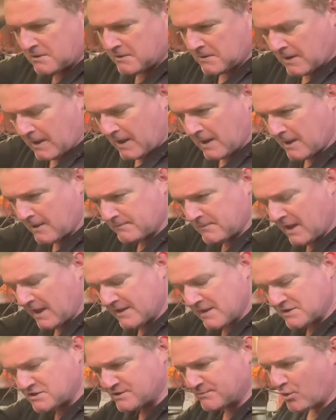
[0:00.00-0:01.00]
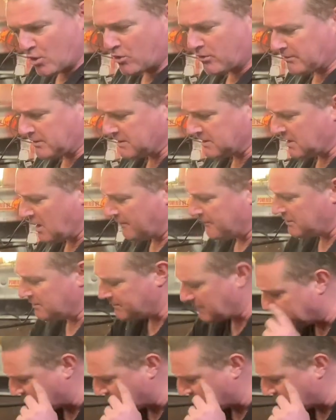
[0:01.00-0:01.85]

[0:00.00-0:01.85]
Yeah, then tomorrow I'm going to come in and make